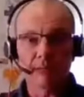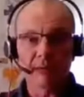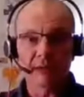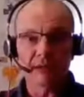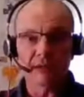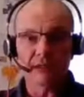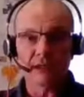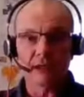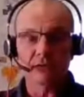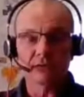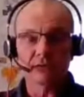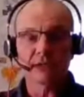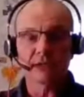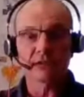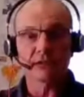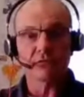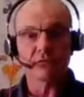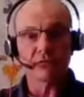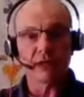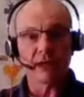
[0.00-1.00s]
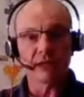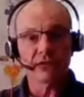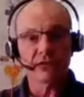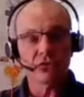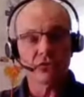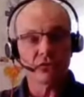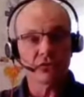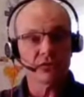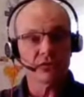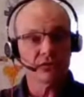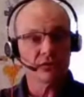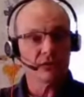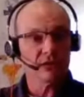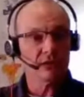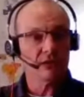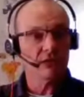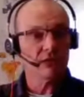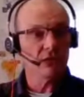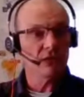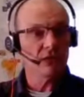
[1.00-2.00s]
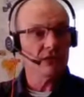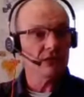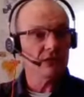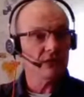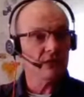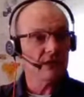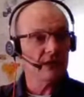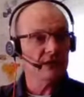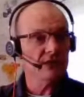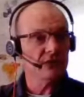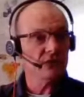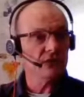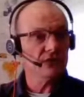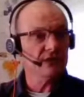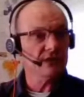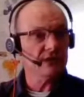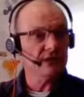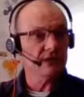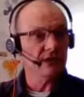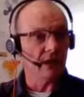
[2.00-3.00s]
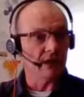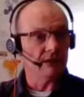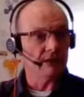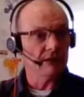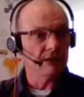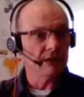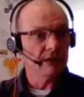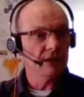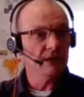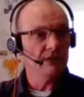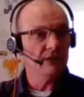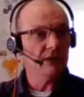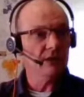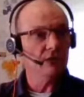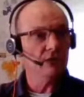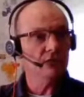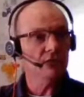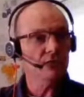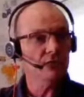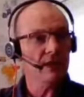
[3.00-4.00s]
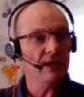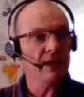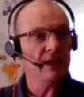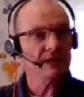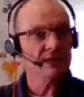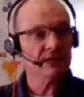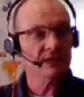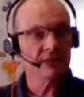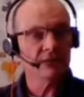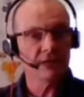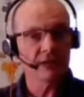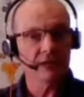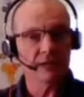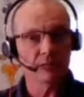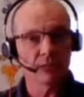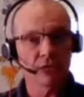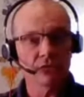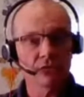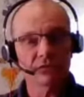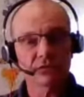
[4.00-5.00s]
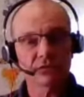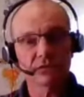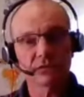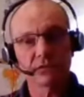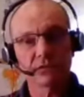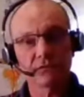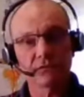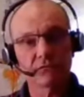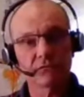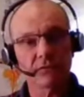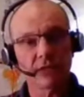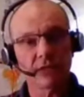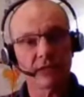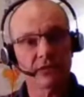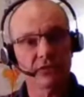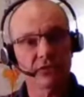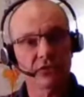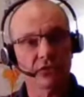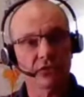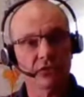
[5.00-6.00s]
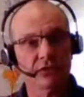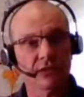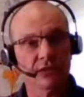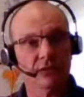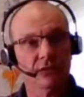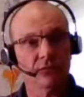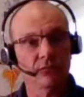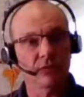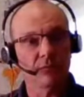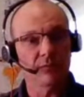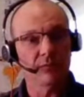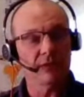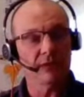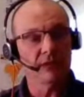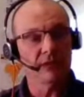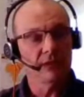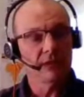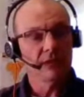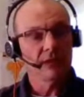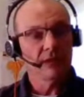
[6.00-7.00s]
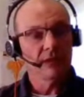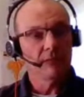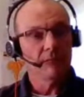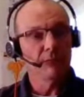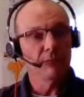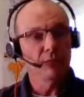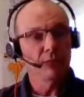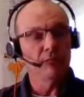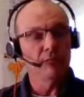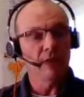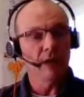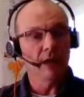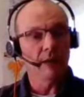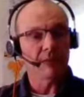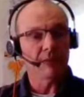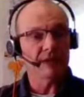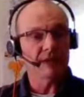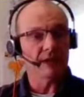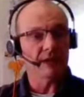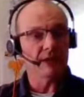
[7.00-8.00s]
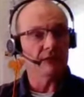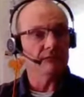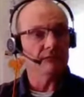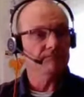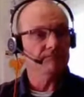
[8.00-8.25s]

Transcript: up and down and the right, joist uh, right, right joystick not. If I go to excavator mode, the right joystick will be boom up and down.